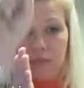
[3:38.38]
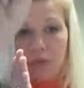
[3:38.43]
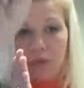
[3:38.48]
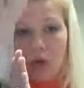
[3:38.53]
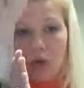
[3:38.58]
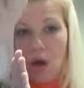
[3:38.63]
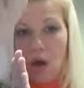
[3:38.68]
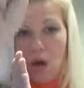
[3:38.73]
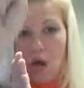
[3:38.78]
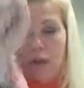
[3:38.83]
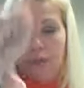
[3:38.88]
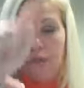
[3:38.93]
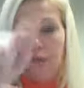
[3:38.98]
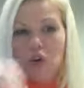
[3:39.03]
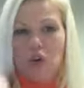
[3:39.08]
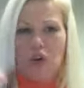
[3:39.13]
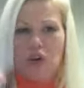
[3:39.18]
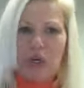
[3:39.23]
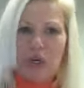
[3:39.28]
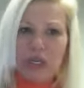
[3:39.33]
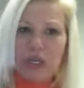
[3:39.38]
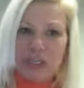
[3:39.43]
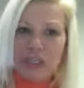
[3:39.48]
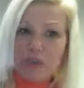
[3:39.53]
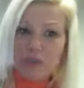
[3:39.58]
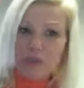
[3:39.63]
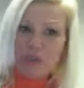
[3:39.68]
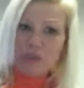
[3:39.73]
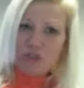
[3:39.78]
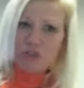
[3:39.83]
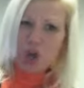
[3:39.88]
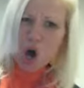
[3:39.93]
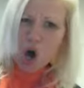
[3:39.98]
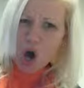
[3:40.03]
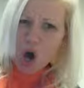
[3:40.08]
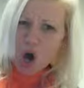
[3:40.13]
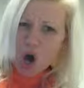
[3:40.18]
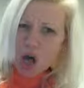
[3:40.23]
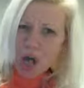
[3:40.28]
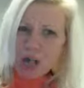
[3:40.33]
tall, or you can do
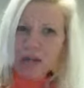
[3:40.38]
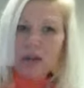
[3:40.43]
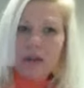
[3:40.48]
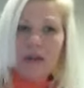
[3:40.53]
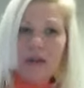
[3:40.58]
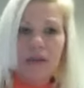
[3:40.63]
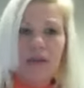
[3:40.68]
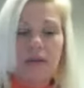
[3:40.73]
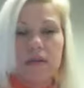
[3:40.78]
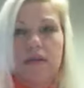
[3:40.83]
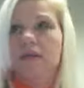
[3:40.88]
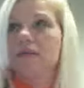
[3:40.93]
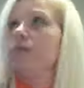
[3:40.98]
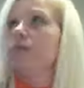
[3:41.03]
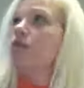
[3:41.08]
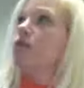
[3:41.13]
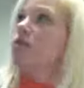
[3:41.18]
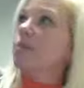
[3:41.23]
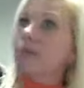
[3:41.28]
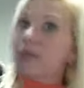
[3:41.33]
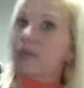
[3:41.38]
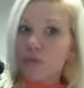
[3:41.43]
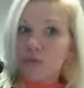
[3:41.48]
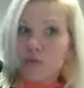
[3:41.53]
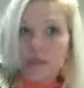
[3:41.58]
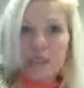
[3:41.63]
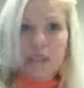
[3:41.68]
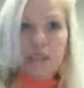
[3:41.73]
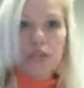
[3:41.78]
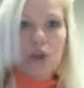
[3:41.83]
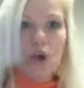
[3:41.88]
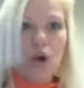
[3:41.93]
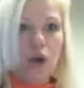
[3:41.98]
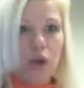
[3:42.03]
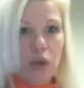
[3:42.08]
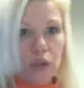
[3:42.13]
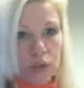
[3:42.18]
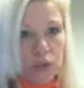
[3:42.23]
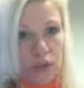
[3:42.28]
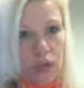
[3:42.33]
tall. So somebody's really
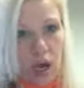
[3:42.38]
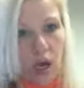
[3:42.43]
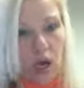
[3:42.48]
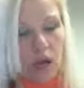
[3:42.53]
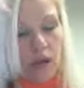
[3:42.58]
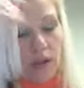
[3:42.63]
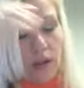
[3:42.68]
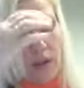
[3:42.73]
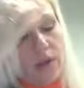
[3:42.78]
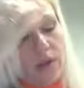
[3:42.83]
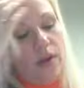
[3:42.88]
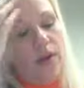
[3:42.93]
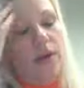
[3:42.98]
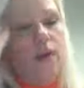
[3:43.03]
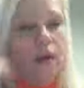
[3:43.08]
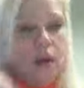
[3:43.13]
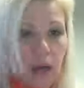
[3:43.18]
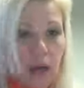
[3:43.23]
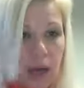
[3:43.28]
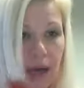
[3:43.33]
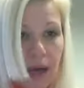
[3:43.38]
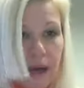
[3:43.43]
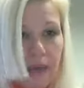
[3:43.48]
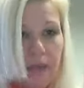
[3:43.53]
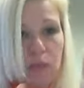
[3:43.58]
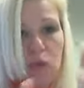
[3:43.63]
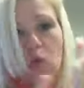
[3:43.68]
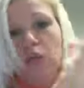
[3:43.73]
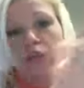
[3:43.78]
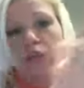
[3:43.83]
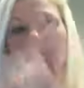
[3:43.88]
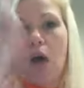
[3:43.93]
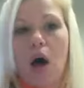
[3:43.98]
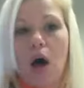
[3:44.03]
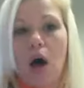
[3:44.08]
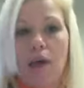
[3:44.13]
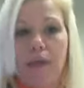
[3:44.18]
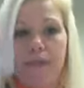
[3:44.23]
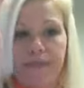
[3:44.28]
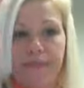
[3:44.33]
tall, tall, or
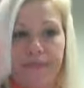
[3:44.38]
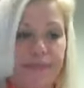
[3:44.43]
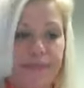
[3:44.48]
tall.